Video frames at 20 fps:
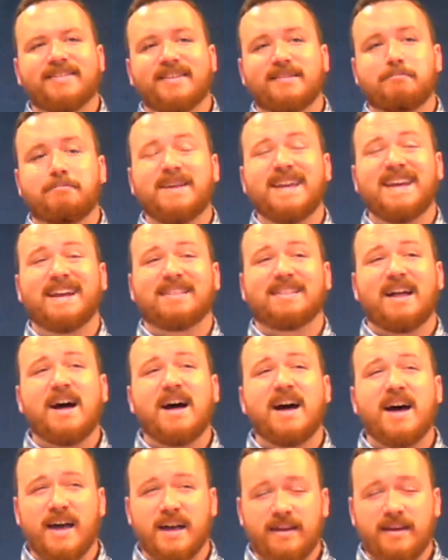being
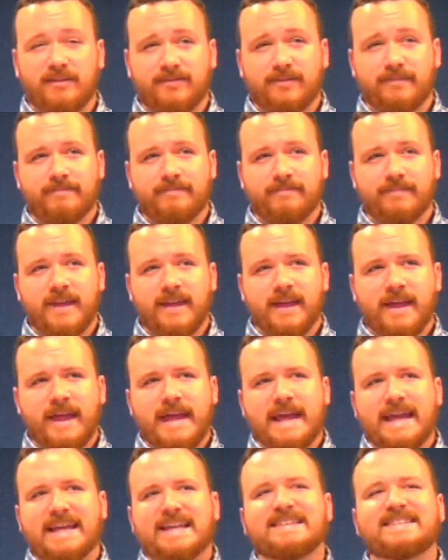live,
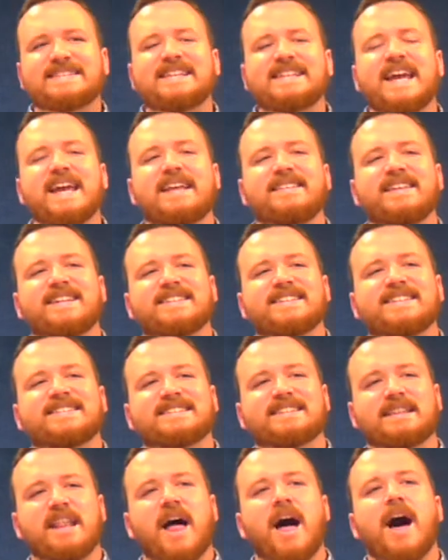he's saying that it's
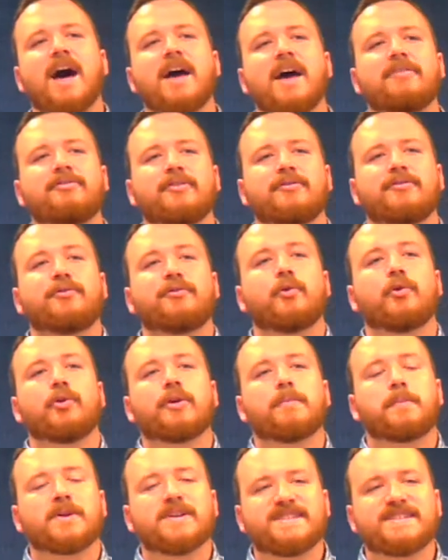live
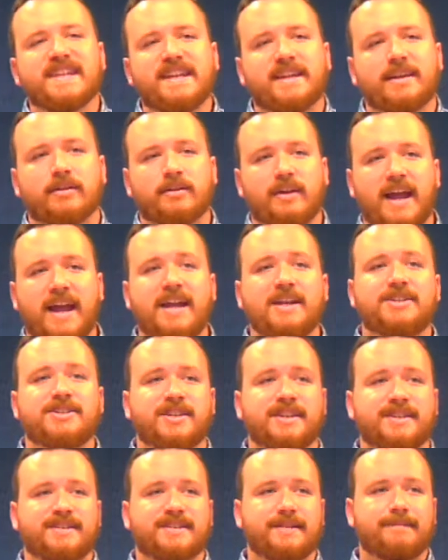for a particular
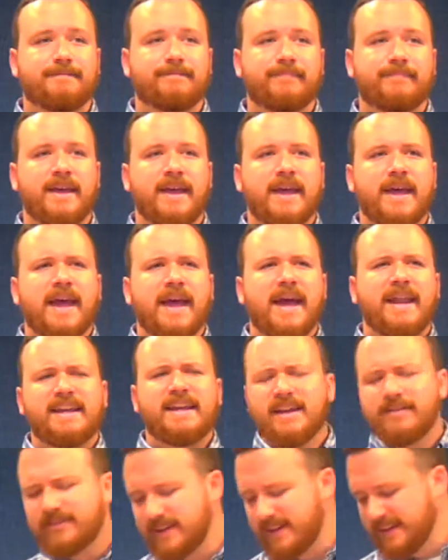agent. And he
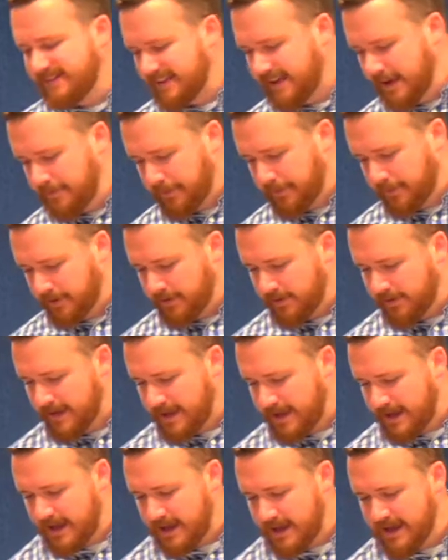gives an example
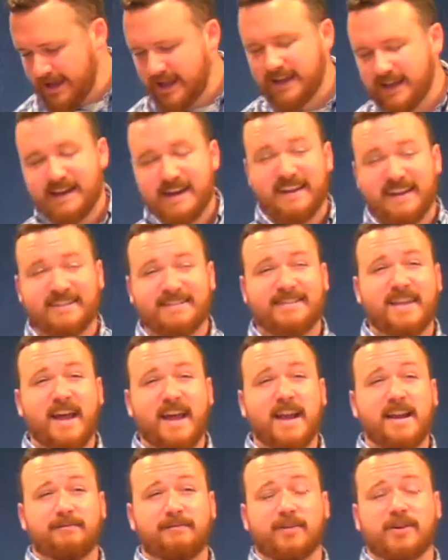in an
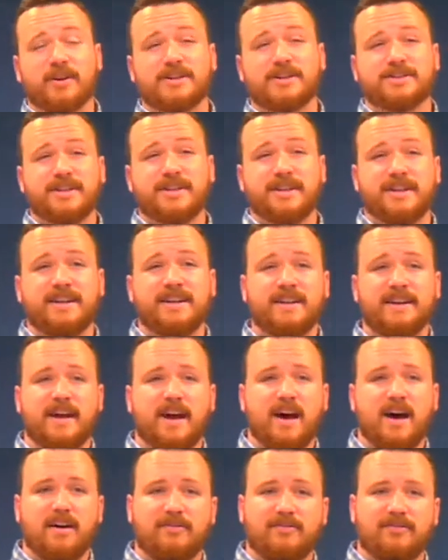extended version
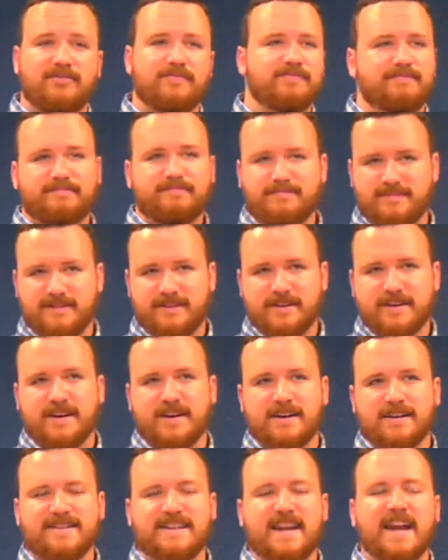of
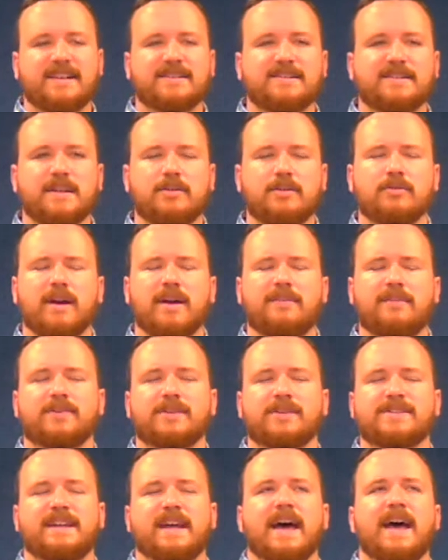the text that you read for
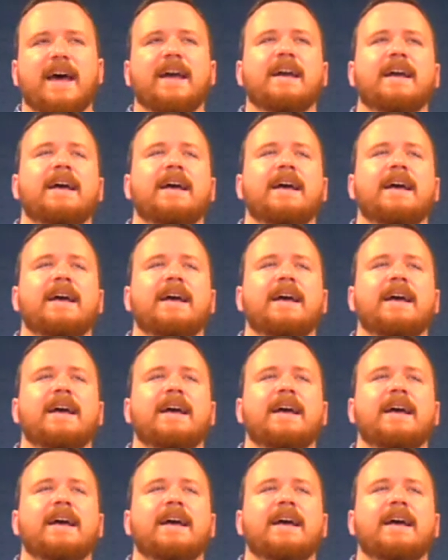today,